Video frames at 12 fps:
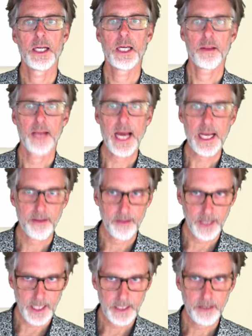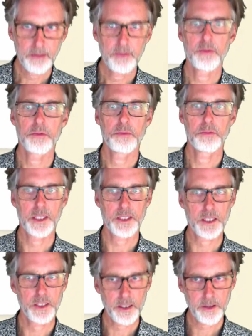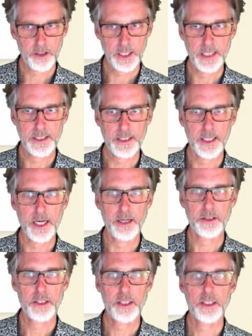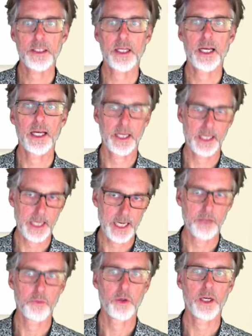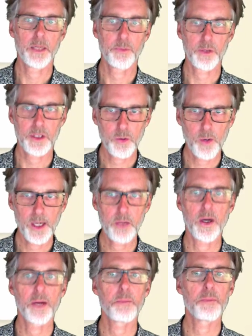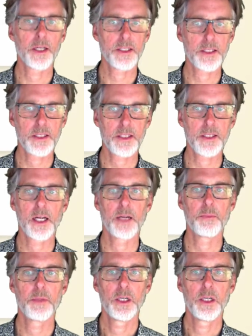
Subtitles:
That then does another case analysis, and again we'll end up with 21 plus the sum,